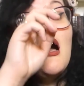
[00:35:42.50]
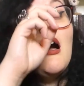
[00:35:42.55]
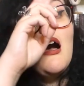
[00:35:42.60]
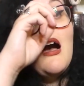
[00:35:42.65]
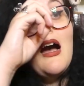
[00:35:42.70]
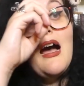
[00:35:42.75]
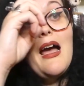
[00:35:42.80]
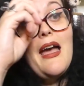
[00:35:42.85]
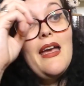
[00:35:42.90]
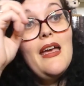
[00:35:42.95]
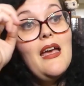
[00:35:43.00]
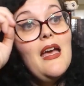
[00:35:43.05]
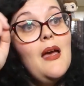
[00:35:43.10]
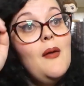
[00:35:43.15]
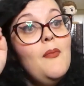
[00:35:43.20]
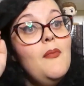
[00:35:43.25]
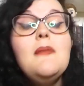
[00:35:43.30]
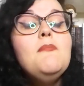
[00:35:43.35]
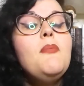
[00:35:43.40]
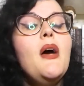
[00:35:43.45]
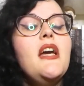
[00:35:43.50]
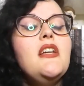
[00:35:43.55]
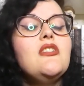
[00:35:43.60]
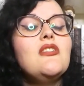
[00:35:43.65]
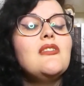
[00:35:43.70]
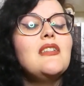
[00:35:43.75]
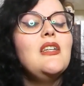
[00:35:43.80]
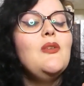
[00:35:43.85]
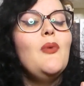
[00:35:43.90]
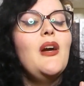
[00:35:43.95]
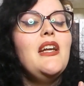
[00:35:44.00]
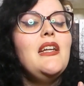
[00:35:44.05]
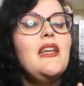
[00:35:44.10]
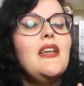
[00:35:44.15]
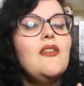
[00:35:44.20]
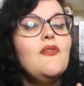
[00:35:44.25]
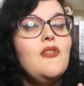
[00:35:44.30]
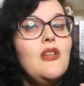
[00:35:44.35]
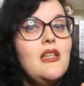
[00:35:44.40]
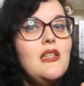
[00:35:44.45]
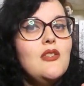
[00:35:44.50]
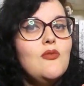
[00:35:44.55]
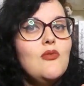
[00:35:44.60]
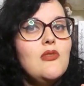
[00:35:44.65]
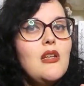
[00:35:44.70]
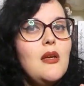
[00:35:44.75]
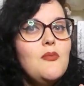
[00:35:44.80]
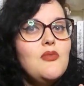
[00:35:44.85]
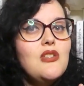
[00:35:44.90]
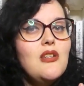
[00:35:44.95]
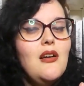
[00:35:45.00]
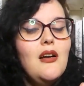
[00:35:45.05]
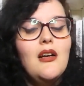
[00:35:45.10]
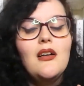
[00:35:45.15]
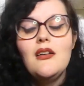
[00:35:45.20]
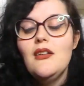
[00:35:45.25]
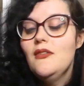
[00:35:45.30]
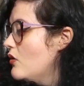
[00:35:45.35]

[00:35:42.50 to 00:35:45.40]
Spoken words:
I am impatiently waiting for his redemption arc.